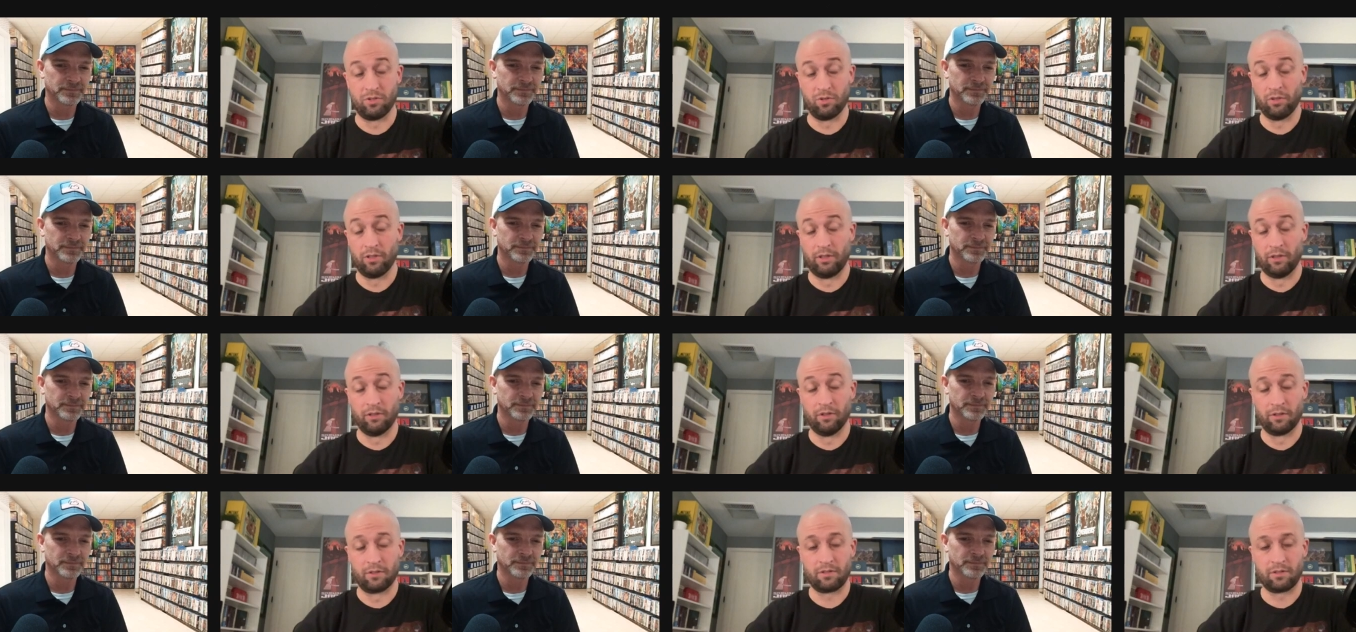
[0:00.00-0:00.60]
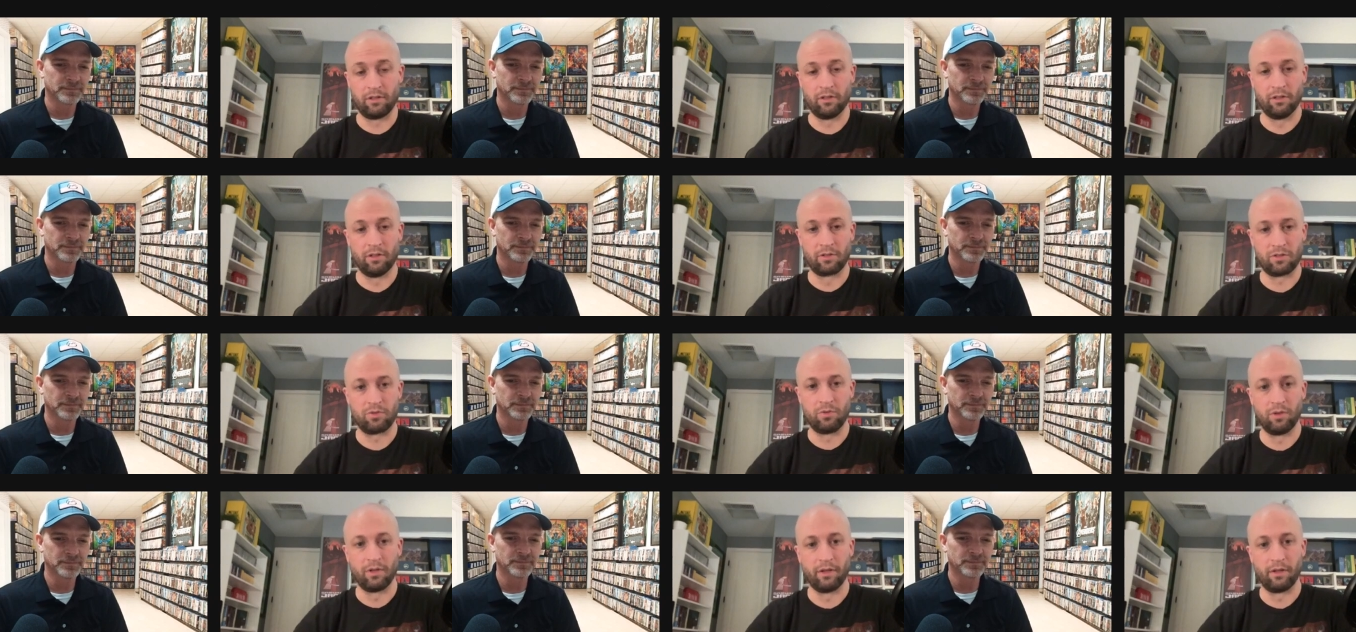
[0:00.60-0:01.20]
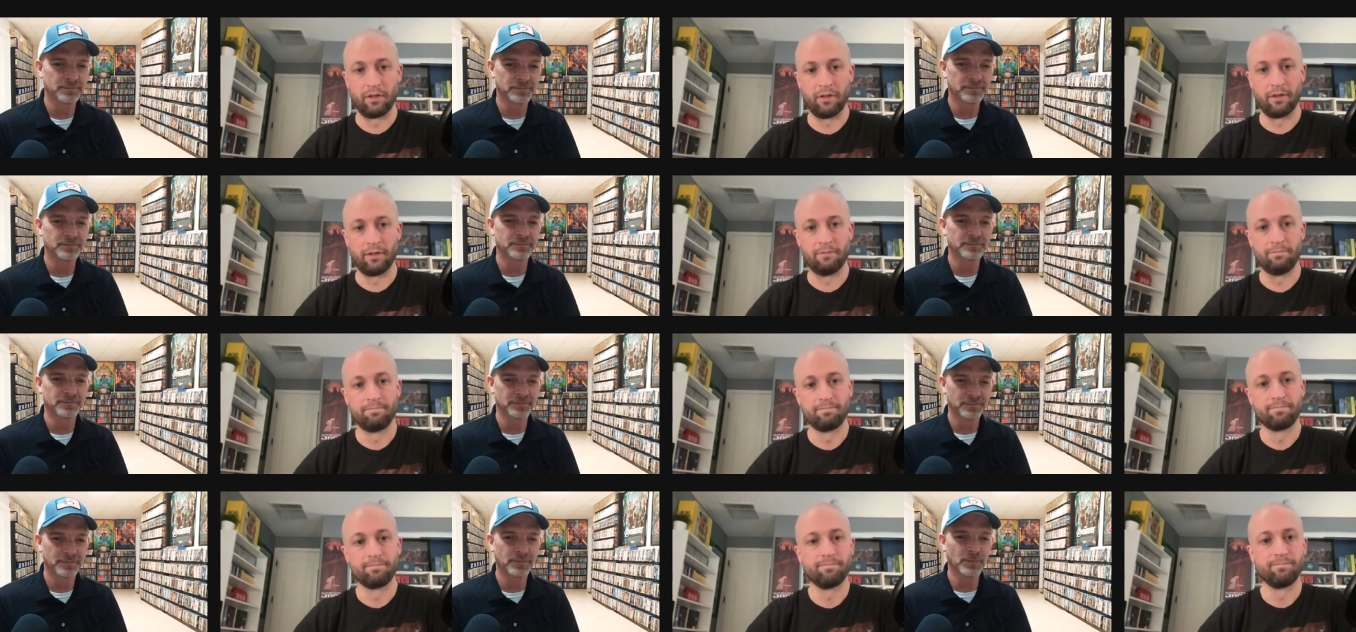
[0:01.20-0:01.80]
Speaker 1: So it looks it looks really
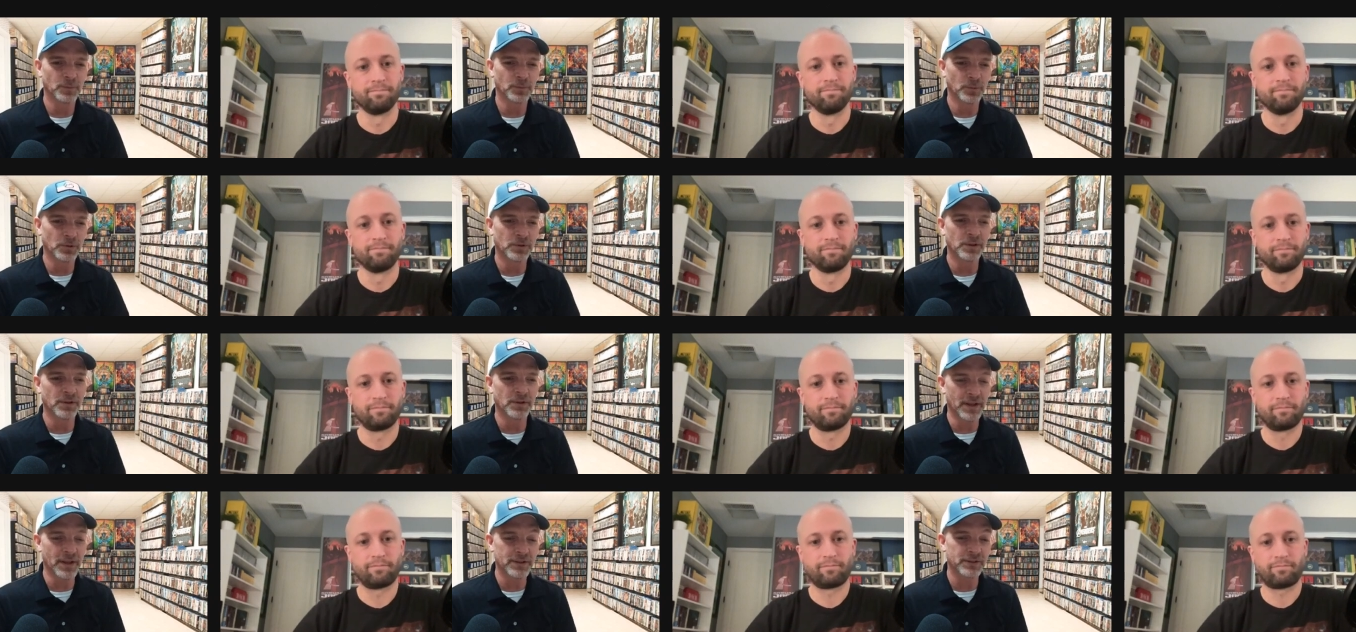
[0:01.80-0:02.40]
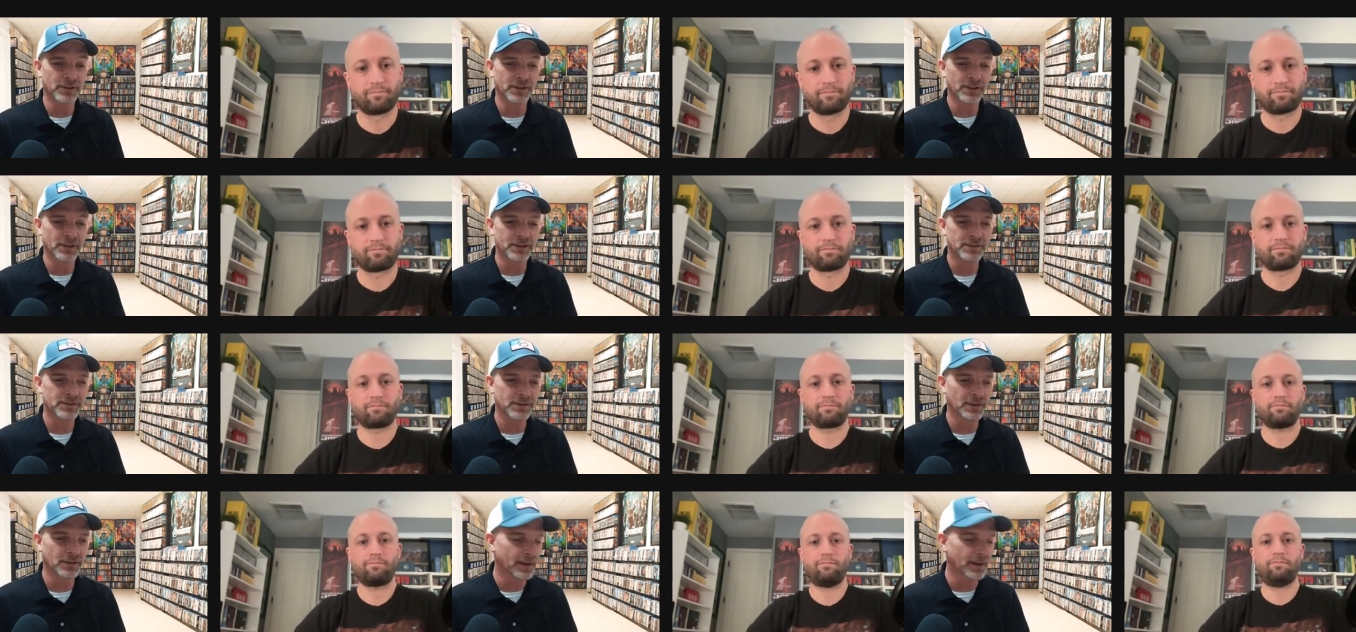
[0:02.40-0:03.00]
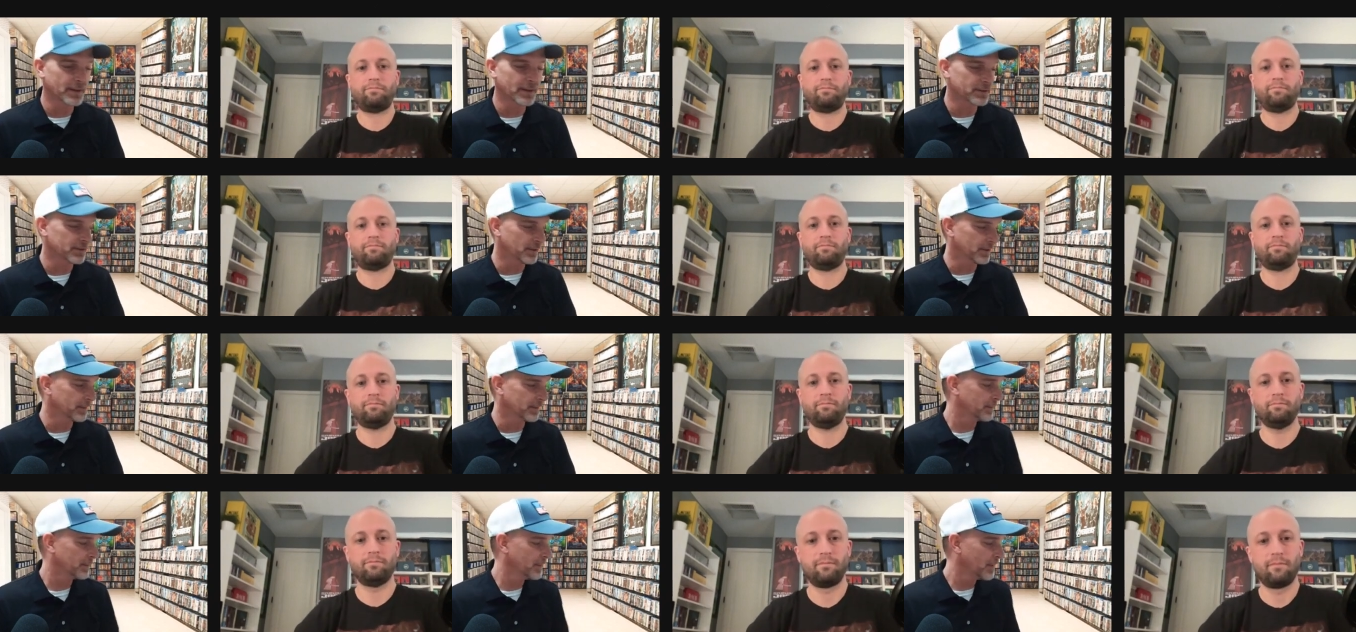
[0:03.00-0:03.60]
good. Well, good. That's a good selection.